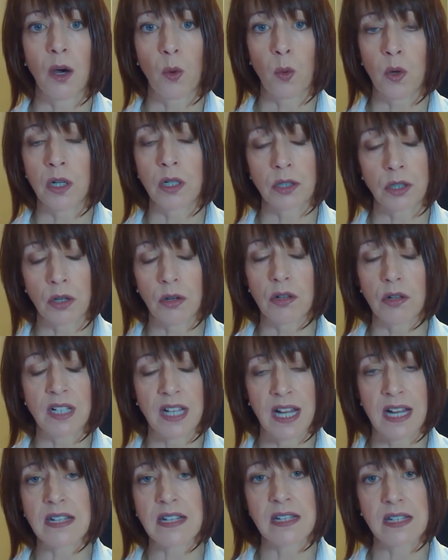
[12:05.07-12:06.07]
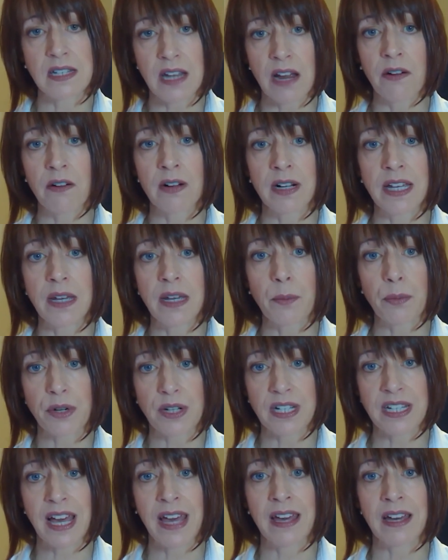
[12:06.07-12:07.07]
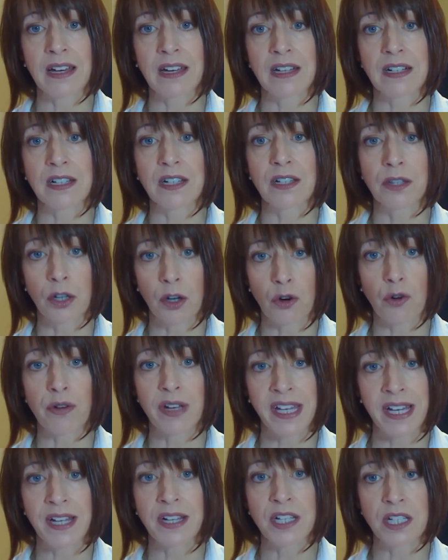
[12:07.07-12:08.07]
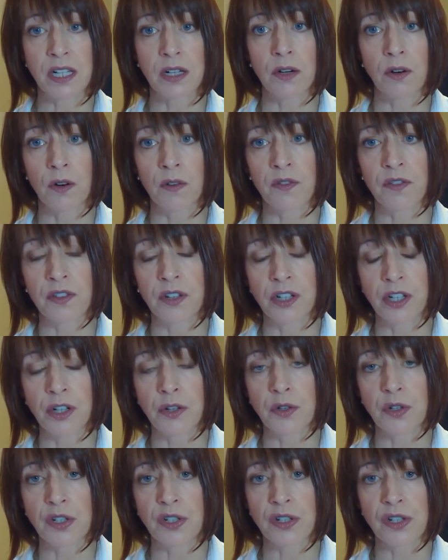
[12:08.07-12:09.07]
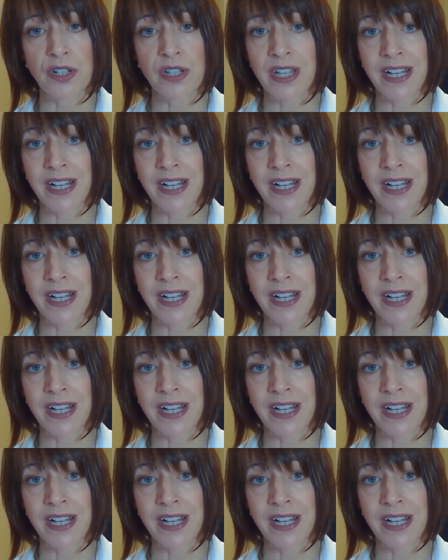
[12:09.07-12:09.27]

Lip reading: will not necessarily protect the creator of the nuisance.